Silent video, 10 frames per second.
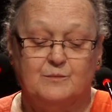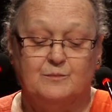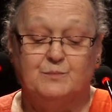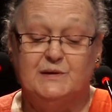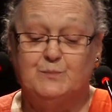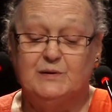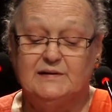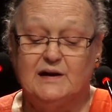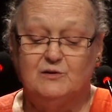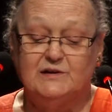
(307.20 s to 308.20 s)
People
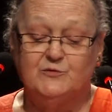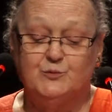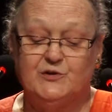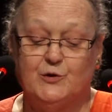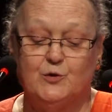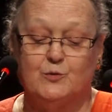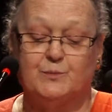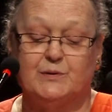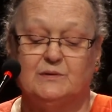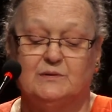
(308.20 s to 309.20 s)
now live with
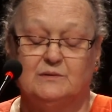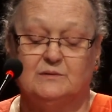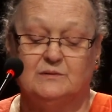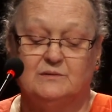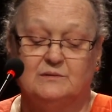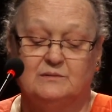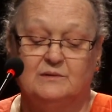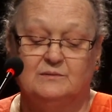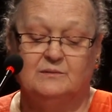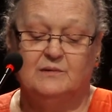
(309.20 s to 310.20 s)
hope
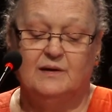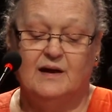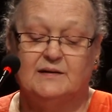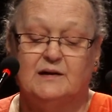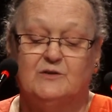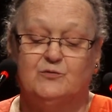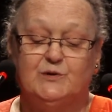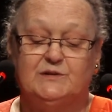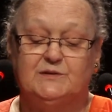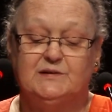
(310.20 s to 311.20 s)
and have
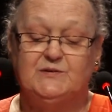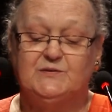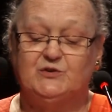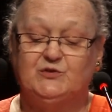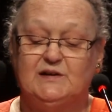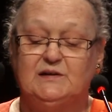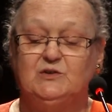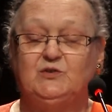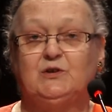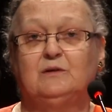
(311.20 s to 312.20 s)
witnessed the
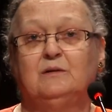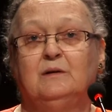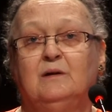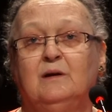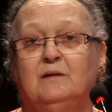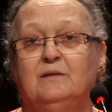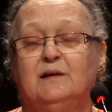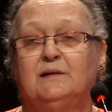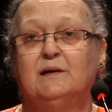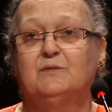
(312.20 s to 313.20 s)
change
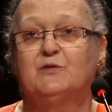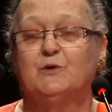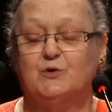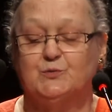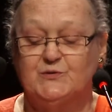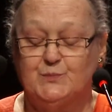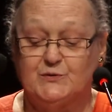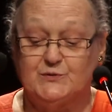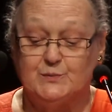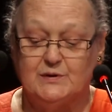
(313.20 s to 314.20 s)
they never thought was
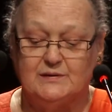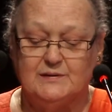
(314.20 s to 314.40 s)
possible.